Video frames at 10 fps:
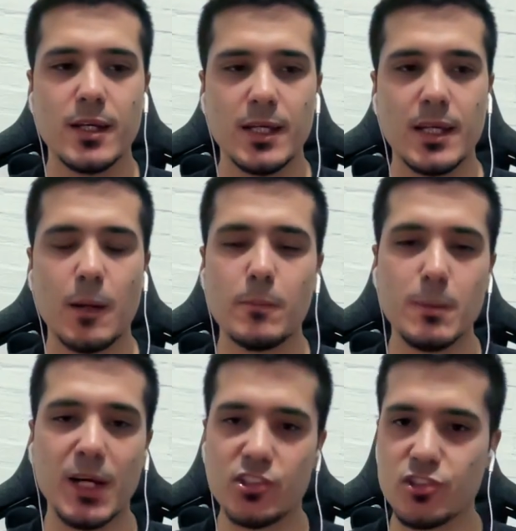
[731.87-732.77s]
It can be
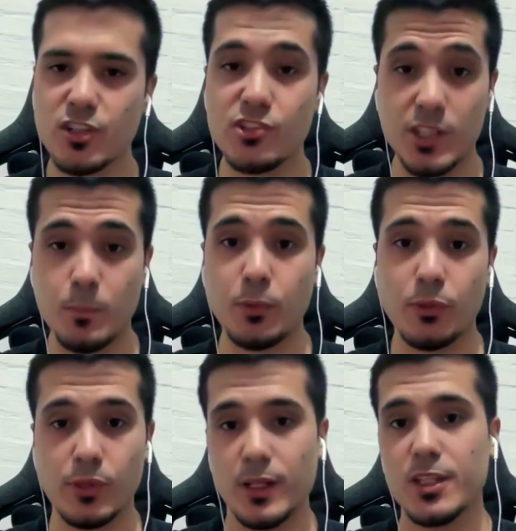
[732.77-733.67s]
much
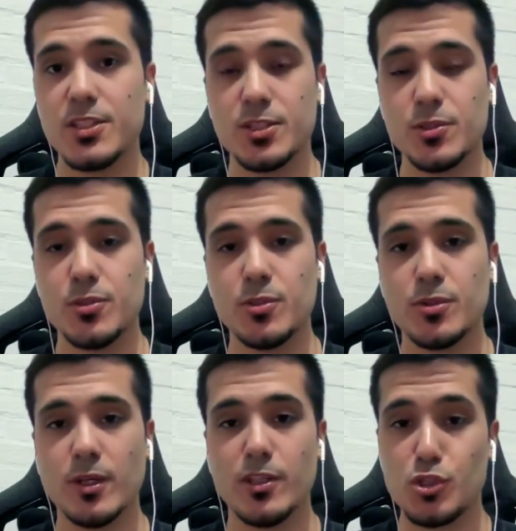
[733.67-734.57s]
cheaper
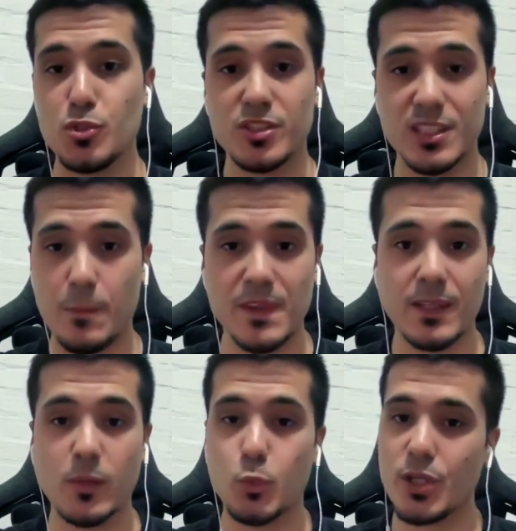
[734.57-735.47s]
to use something
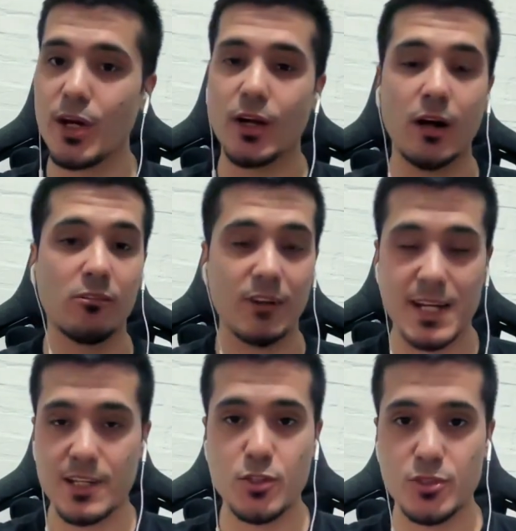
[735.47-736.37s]
that we are
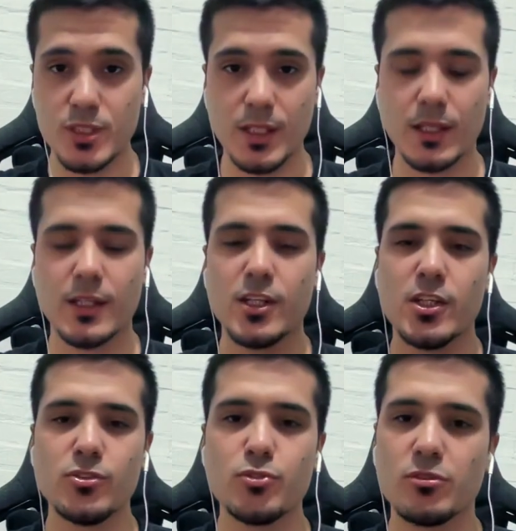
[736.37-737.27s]
already using
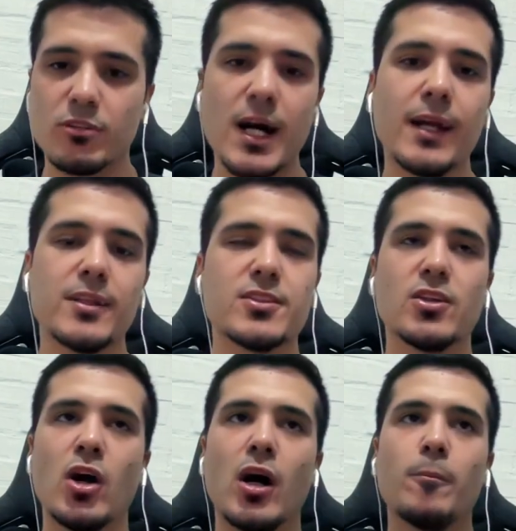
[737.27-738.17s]
to run
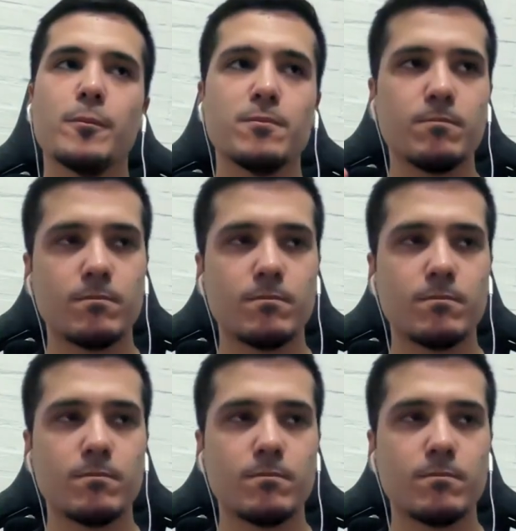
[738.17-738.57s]
some